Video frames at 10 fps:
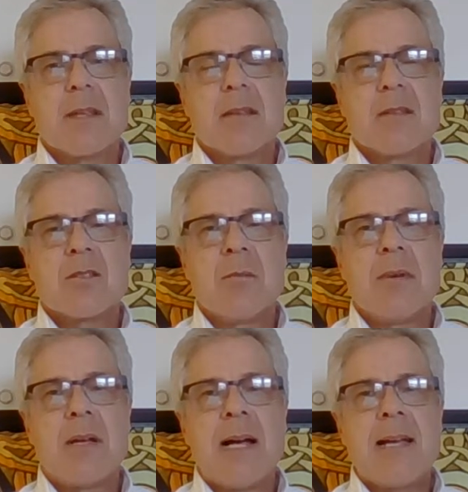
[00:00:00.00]
So
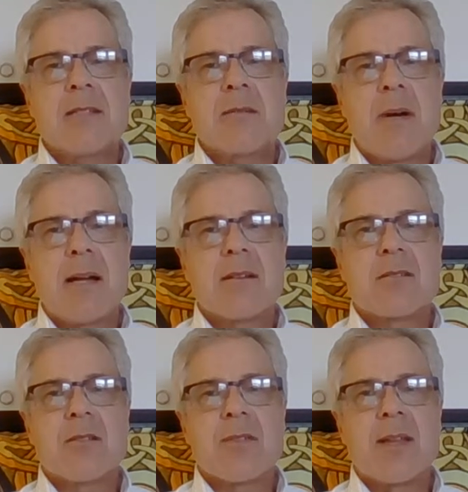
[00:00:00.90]
I, as a
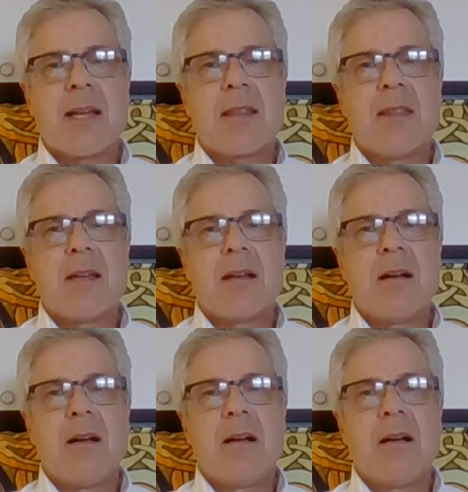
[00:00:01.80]
monitor, think that
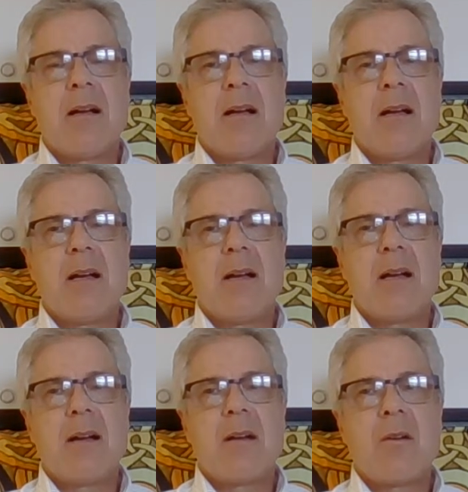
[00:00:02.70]

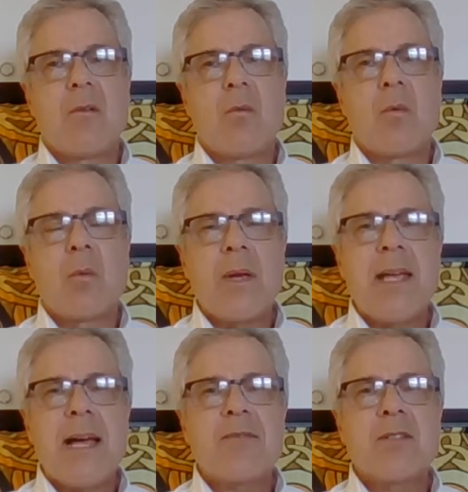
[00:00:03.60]
what we
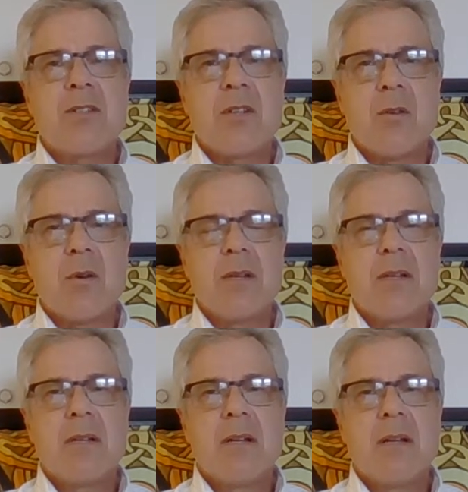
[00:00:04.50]
have to do
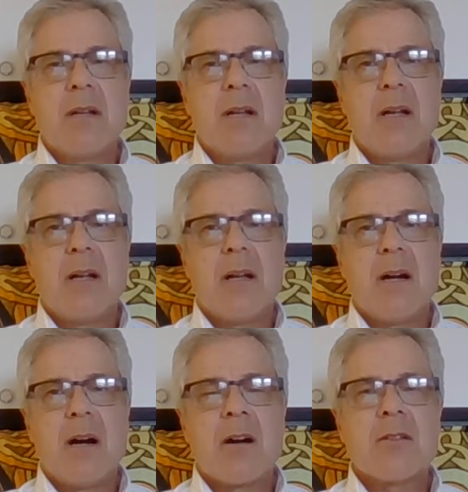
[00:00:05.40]

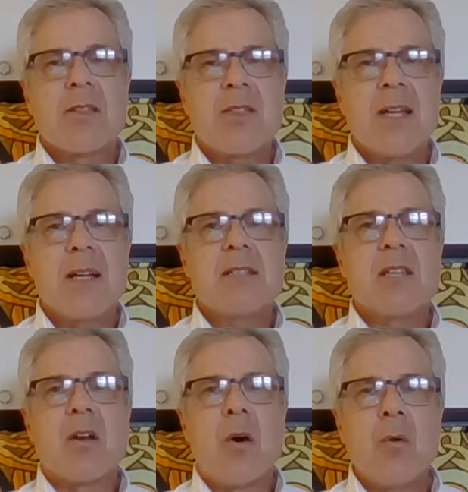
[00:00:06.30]
are the things
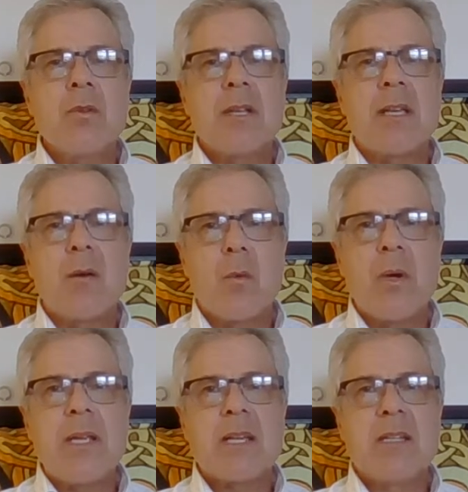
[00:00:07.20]
that only
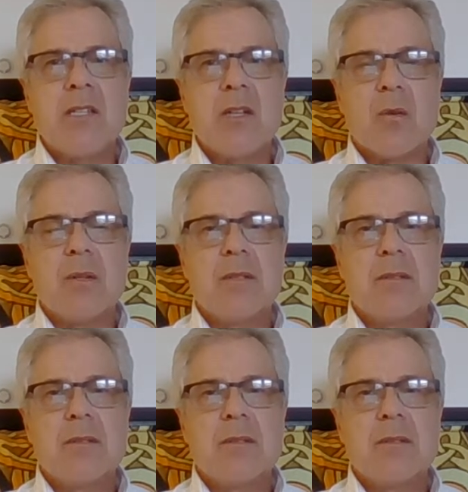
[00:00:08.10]
we can do.